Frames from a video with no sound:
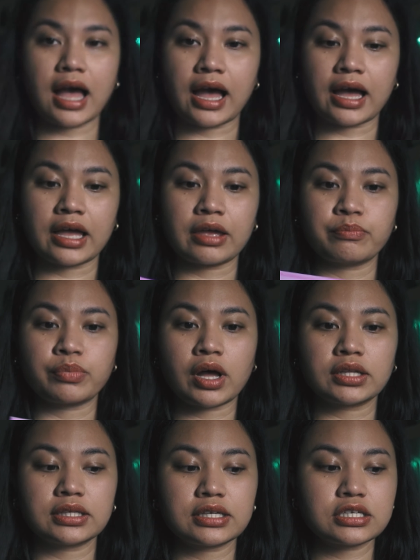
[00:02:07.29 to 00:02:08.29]
I
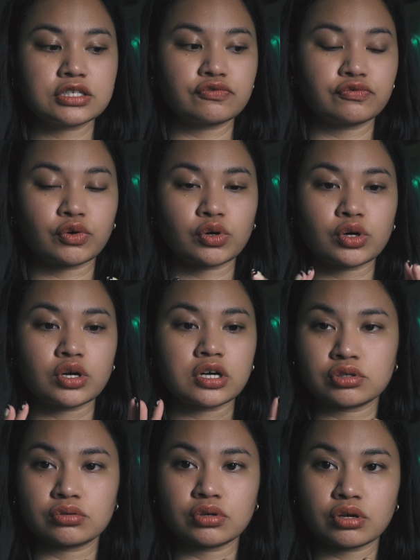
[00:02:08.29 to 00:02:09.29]
bought this for
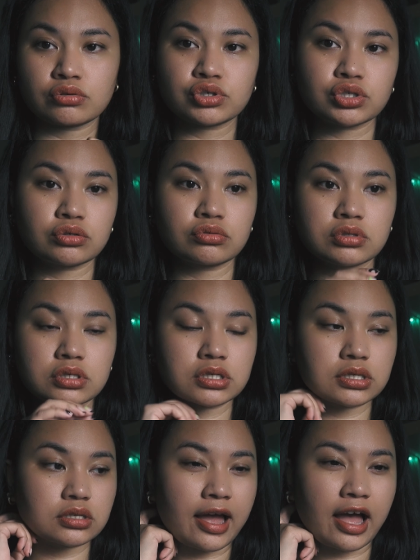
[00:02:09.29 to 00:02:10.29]
studio
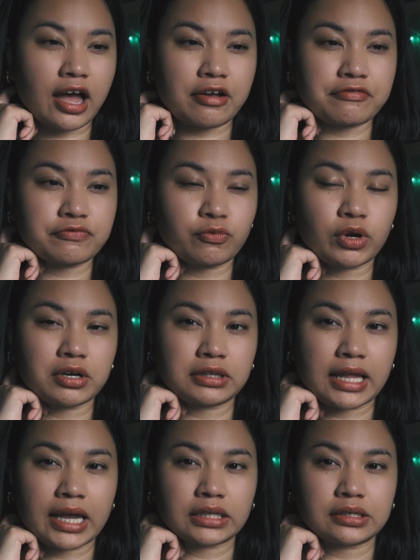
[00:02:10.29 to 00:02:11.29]
shoots. I have one
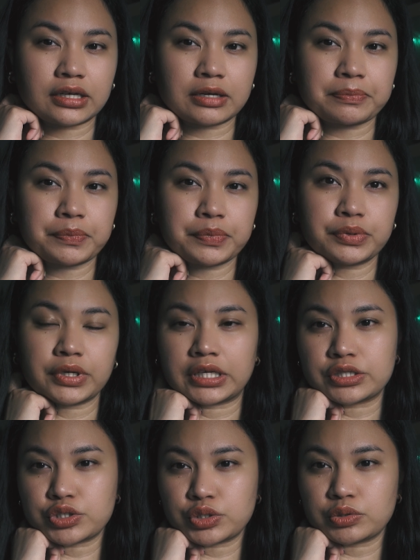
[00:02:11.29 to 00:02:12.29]
lined up
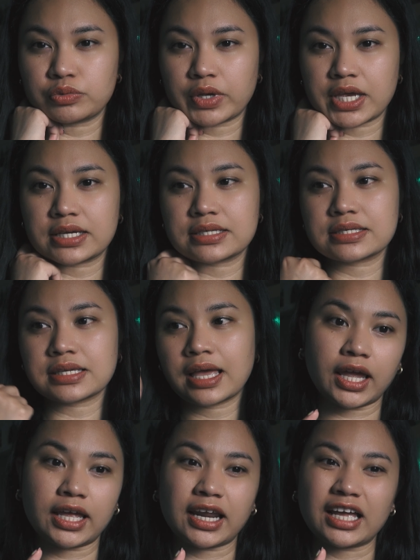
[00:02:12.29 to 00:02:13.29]
in 2 weeks
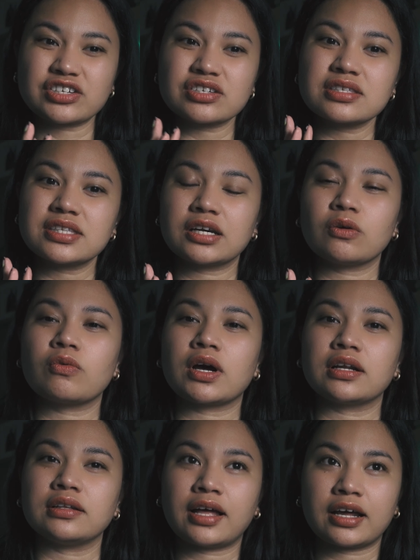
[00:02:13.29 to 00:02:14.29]
and I just didn't want
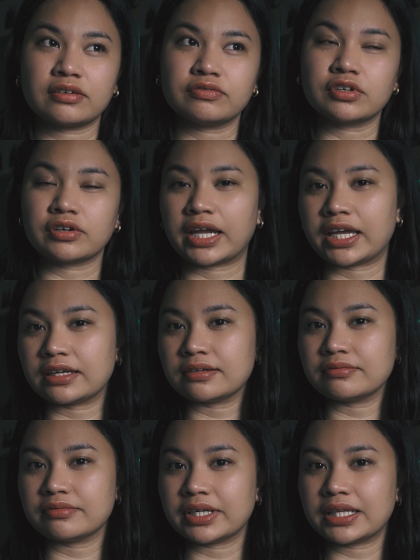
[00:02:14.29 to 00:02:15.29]
a lot of
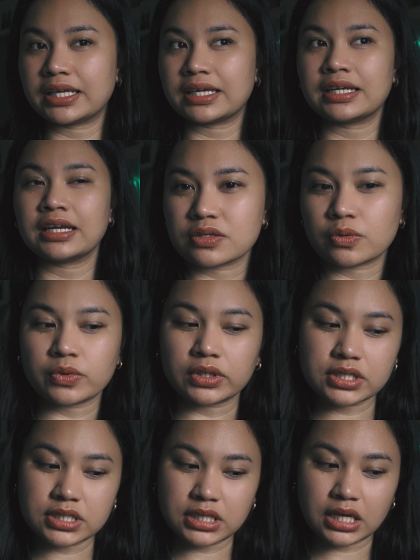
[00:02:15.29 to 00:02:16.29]
grain with it, so we'll
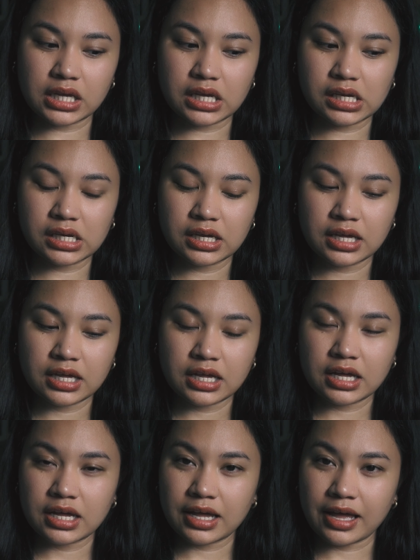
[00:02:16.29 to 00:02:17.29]
see
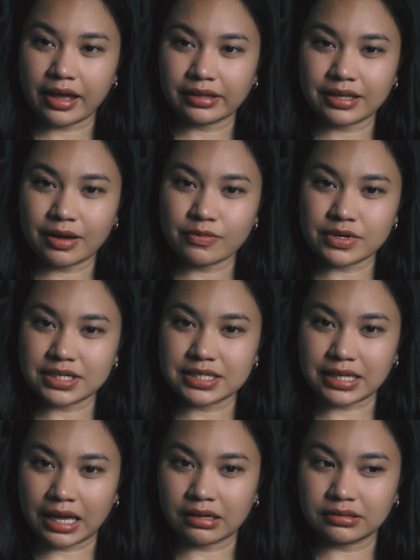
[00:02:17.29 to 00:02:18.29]
how that
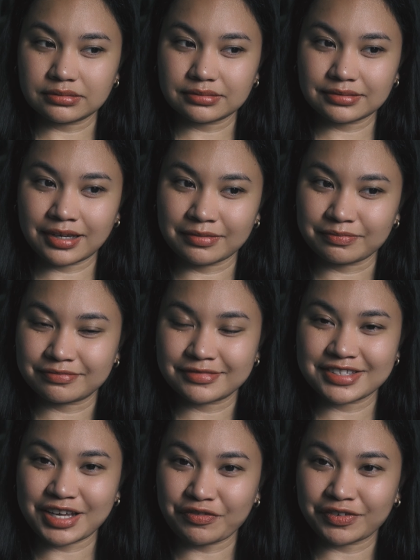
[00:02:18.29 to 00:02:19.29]
works out. I'm
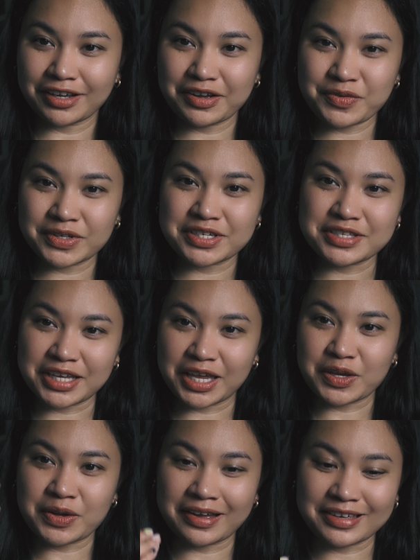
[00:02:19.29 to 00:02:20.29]
definitely going to
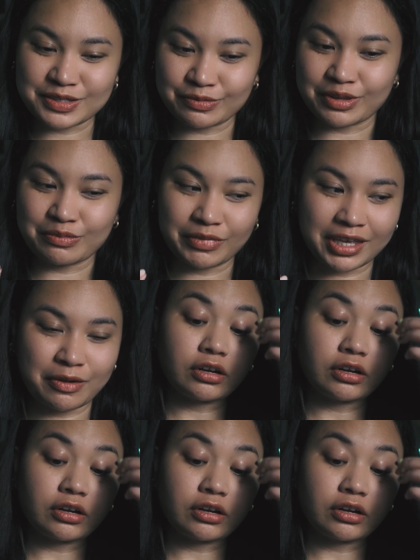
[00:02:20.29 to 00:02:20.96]
take you guys with me.